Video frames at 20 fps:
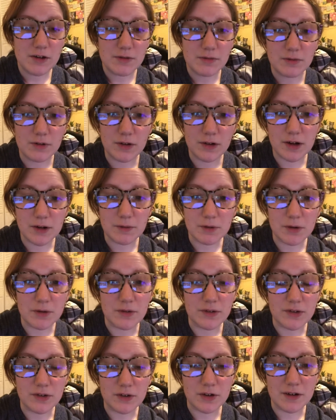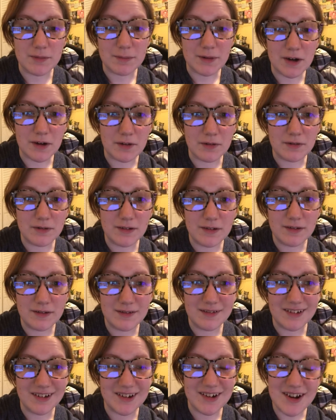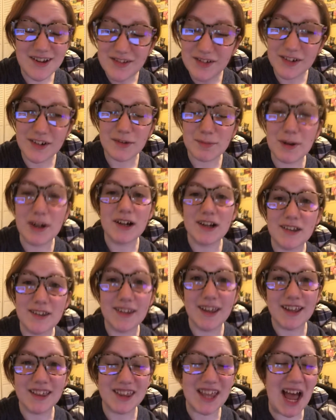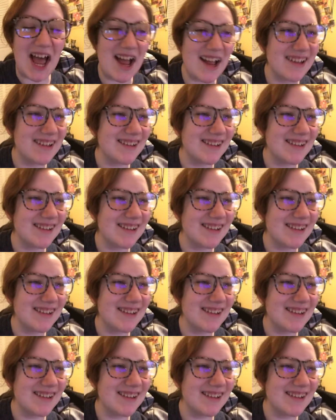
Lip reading: where I wrote a story about another experience like that